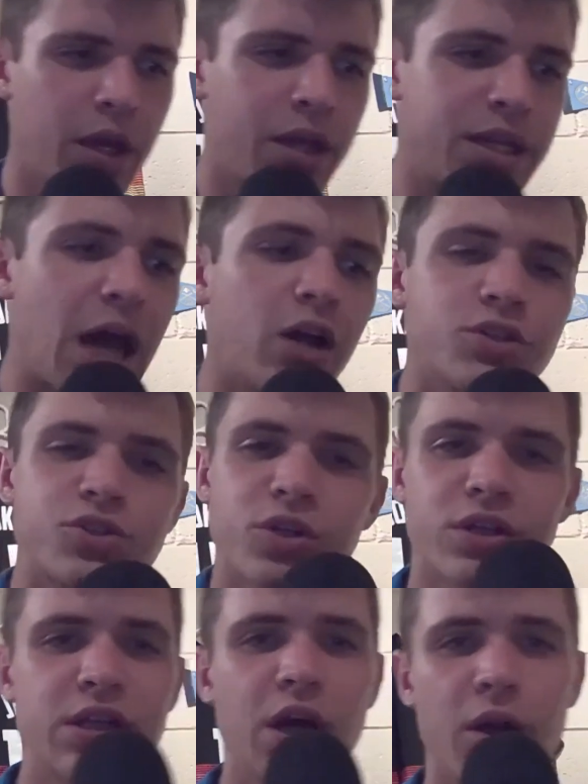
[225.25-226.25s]
Now let's look
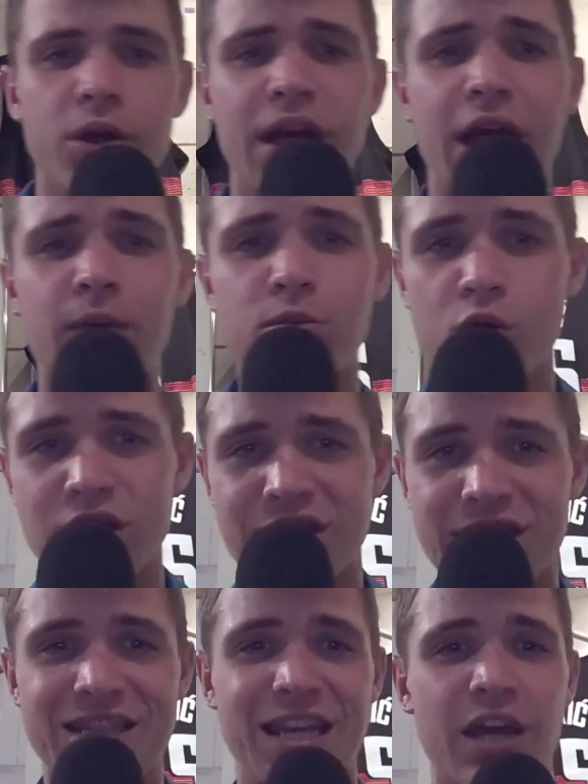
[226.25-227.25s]
at the other game,
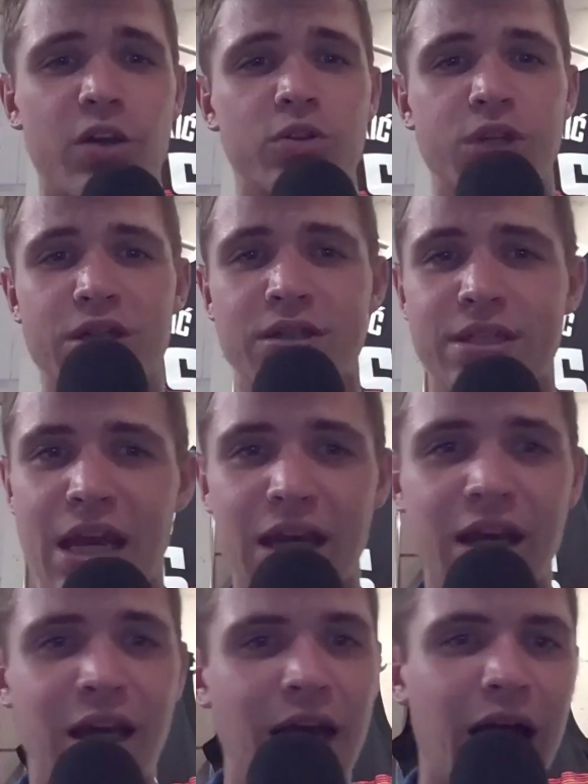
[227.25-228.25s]
USC San Jose State.